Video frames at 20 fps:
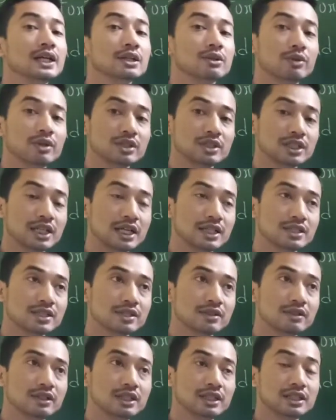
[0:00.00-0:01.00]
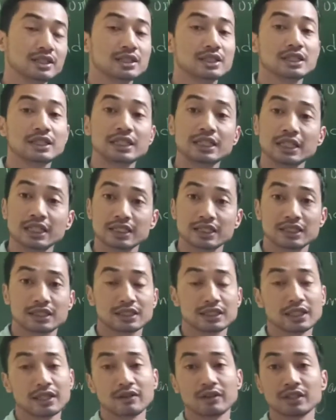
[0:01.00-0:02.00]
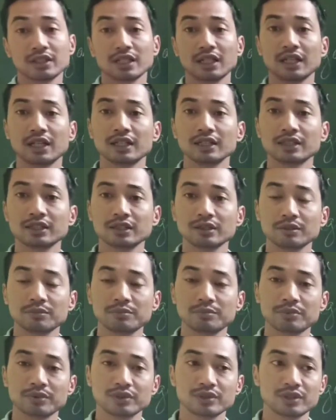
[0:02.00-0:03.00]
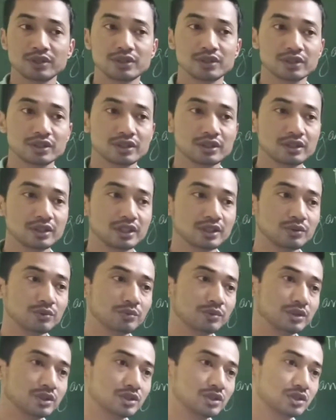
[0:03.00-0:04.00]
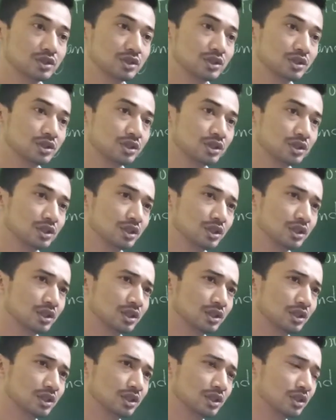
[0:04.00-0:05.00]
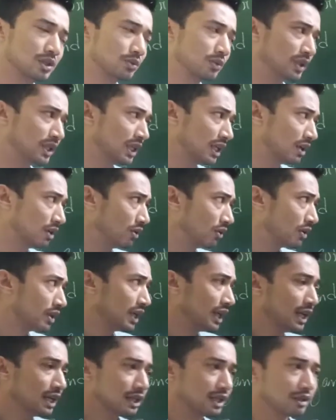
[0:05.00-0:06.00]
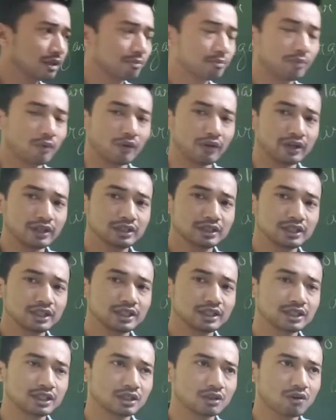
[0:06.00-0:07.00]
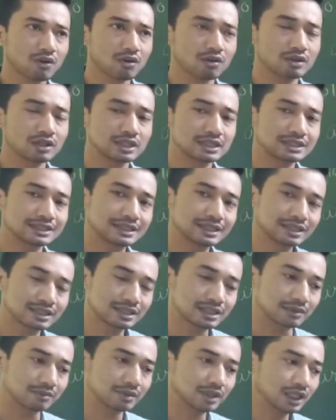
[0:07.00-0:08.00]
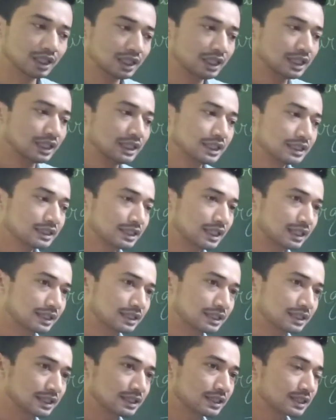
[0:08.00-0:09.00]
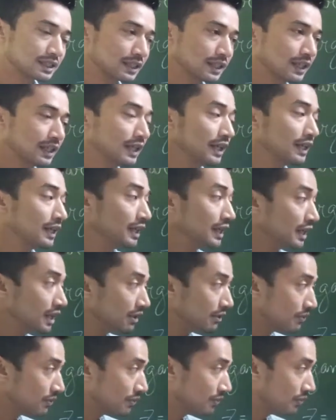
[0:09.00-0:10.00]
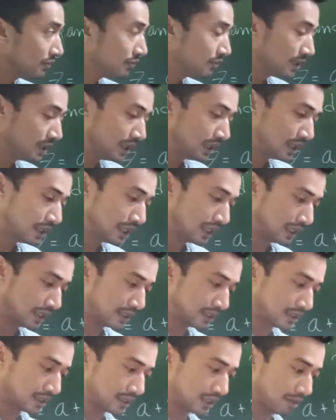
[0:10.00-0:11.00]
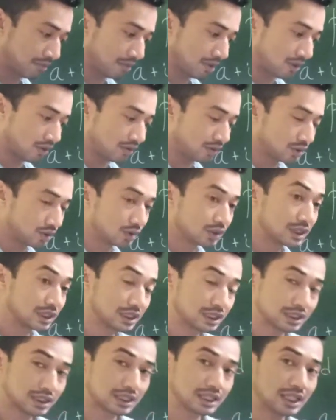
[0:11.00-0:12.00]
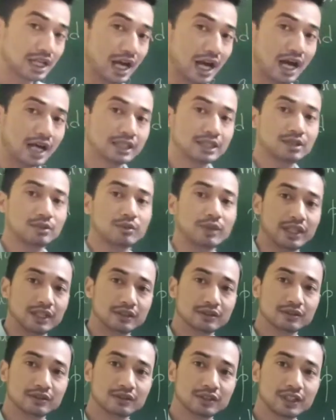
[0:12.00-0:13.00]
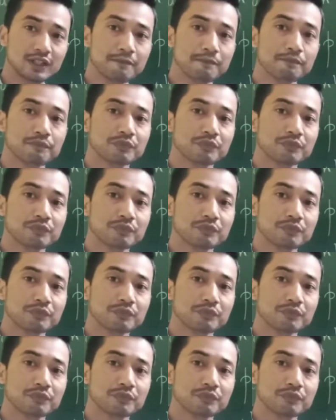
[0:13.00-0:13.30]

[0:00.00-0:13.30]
Answer is yes, there is another procedure in which we can locate a point in the coordinate system. That is, if we can somehow, so this is the other way, okay?